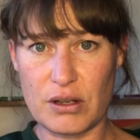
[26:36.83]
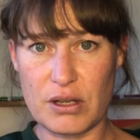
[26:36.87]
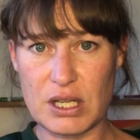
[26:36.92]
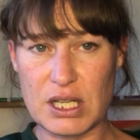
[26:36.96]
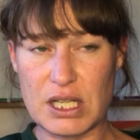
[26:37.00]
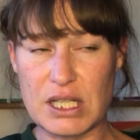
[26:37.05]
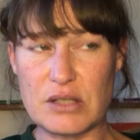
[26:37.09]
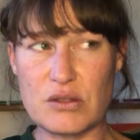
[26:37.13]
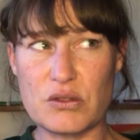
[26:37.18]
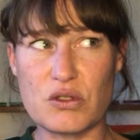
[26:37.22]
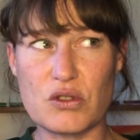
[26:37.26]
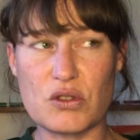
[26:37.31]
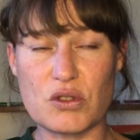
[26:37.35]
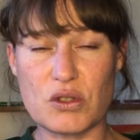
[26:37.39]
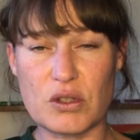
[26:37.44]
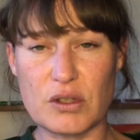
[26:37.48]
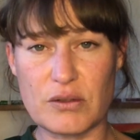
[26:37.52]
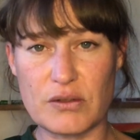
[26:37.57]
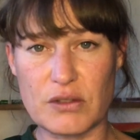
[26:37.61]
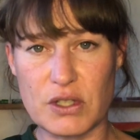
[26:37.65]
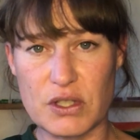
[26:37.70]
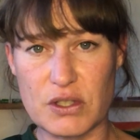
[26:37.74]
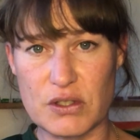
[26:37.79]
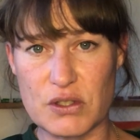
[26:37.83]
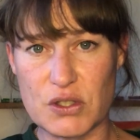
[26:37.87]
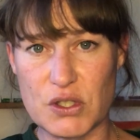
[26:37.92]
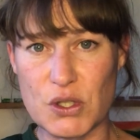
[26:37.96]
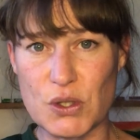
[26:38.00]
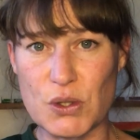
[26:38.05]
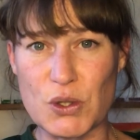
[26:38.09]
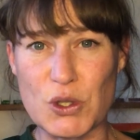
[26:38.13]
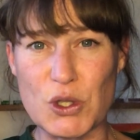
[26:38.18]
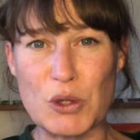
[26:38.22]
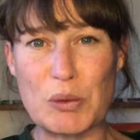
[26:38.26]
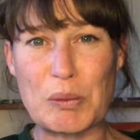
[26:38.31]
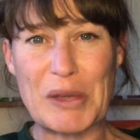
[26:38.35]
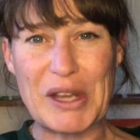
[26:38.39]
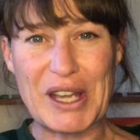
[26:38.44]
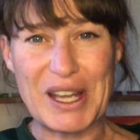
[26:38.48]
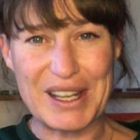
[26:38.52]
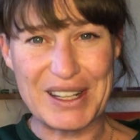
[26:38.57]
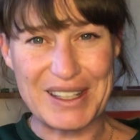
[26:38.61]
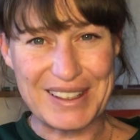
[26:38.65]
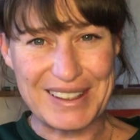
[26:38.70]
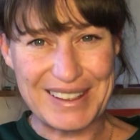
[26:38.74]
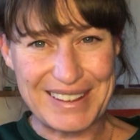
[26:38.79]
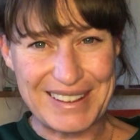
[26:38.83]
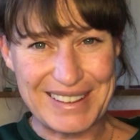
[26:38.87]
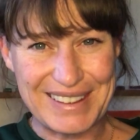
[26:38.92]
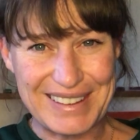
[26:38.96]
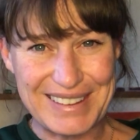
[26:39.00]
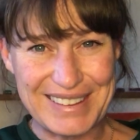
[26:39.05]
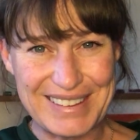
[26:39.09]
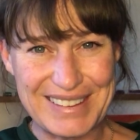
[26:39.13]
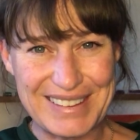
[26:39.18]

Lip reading: in service to humanity.